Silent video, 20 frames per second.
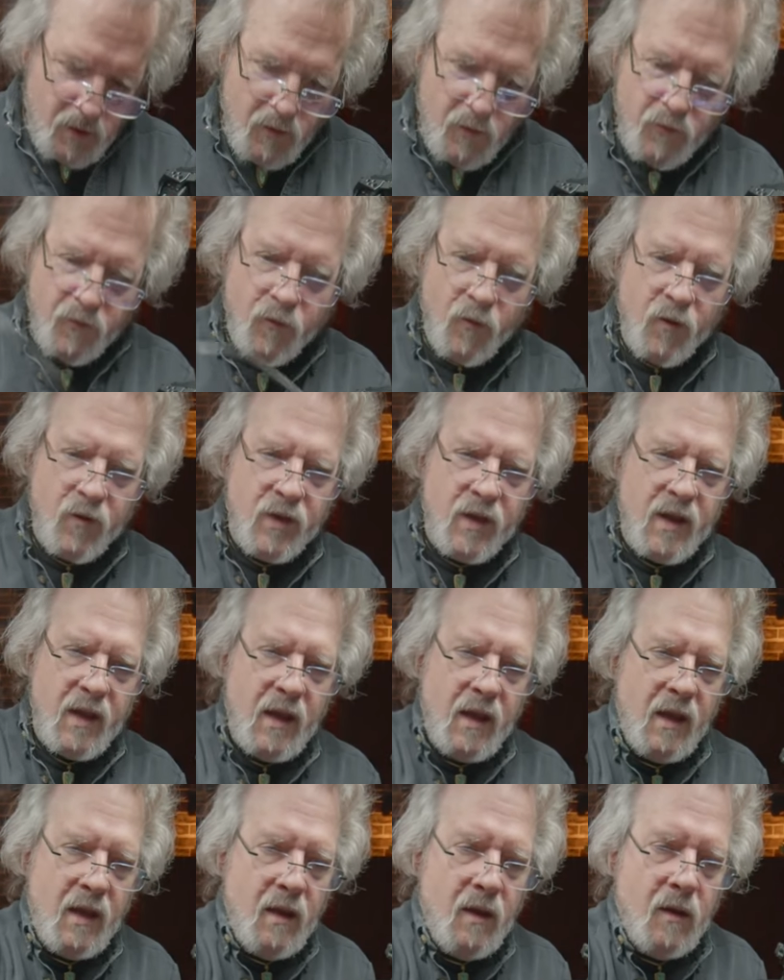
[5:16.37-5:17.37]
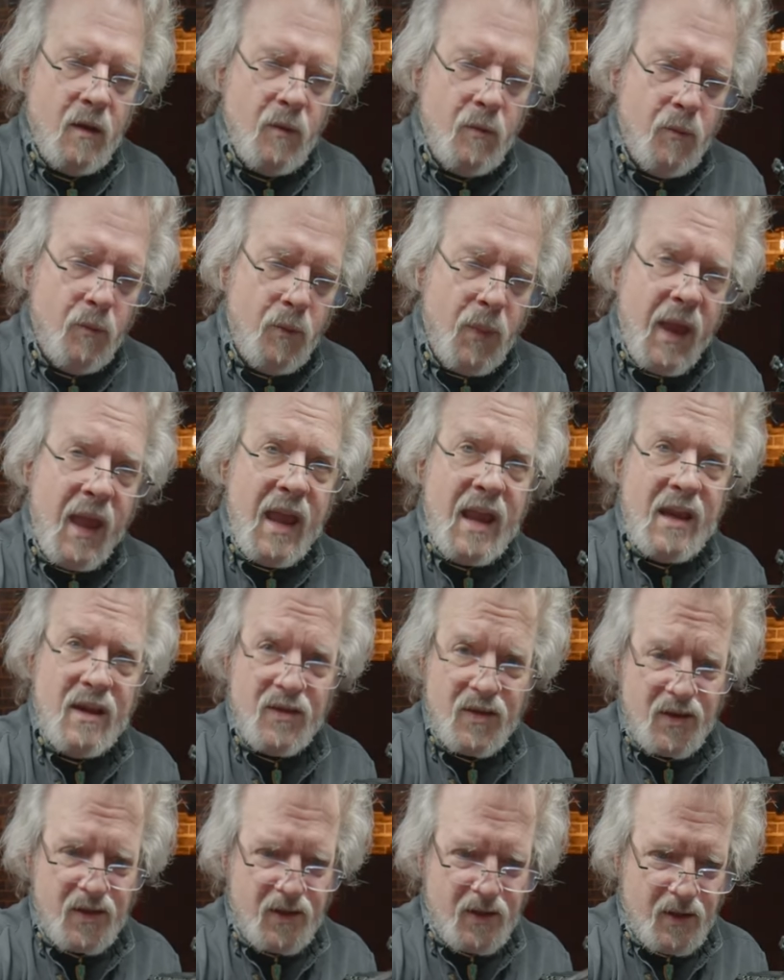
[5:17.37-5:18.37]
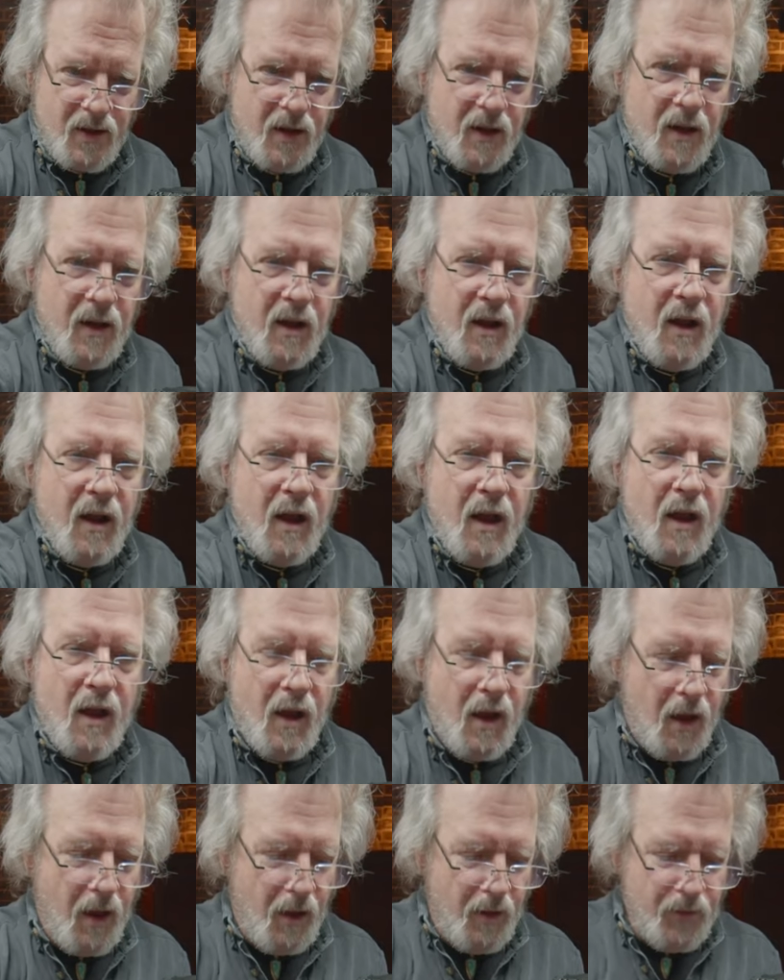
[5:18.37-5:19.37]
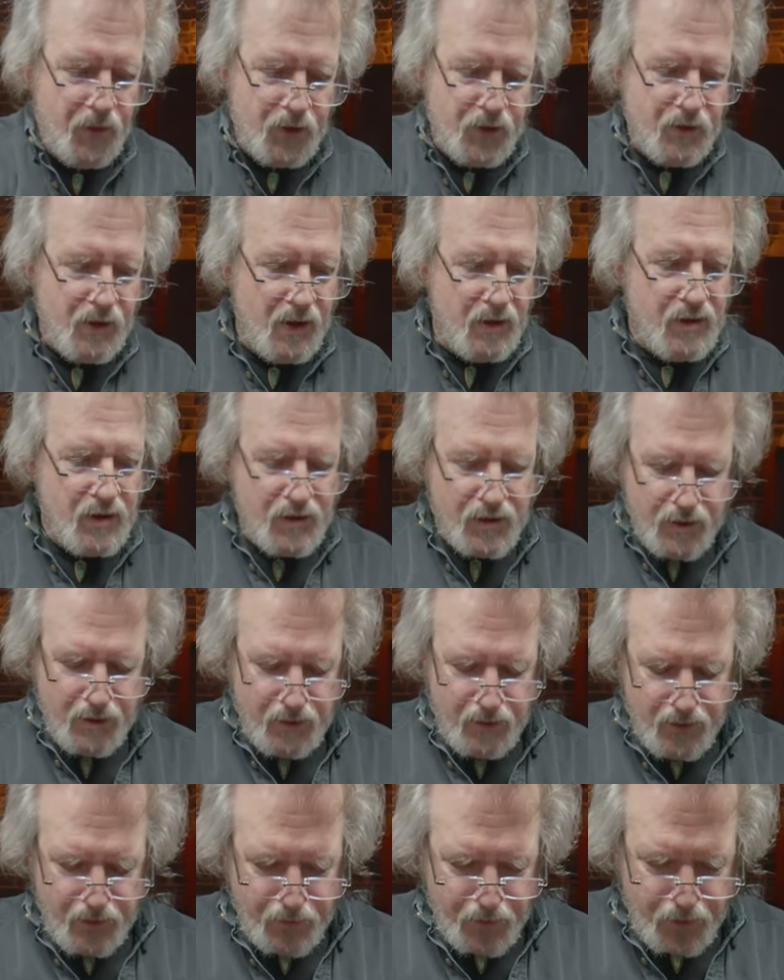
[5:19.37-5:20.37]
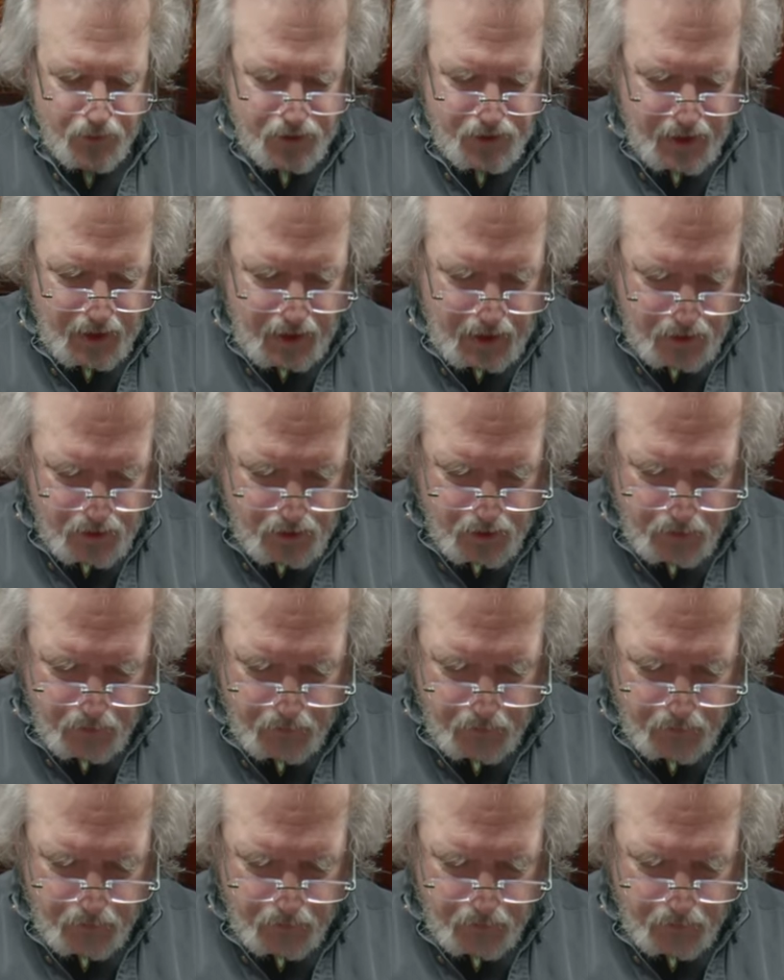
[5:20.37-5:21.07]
for the base of the transistor of the first stage.